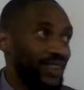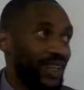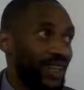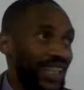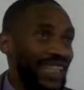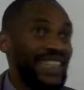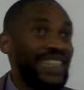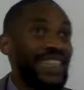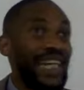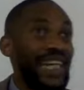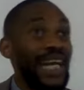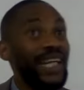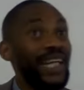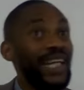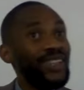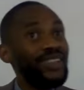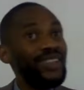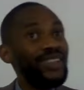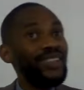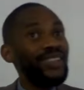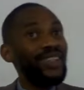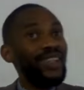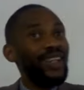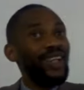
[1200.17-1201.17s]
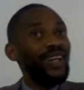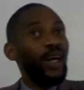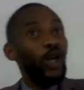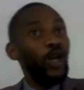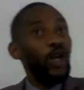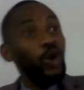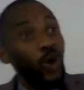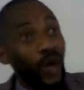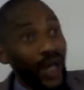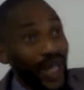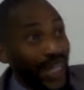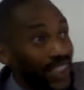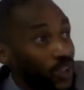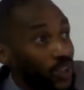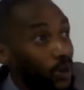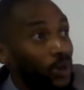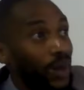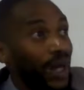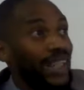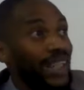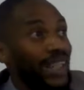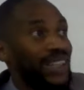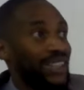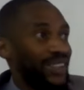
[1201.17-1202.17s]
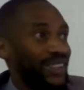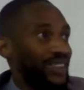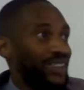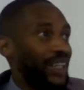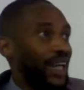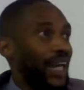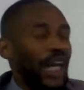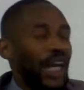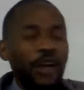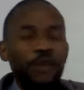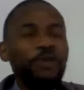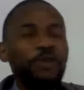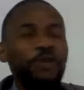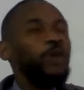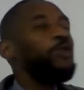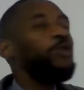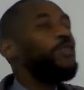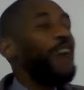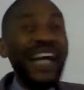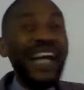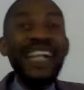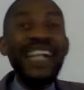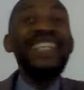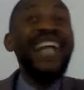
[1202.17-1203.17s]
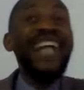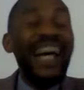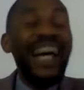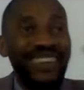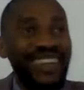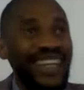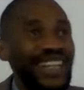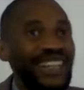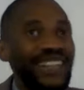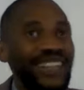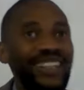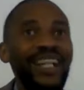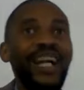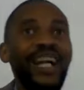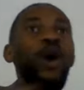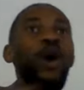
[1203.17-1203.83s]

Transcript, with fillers: He's saying, look at your past. If you find nothing,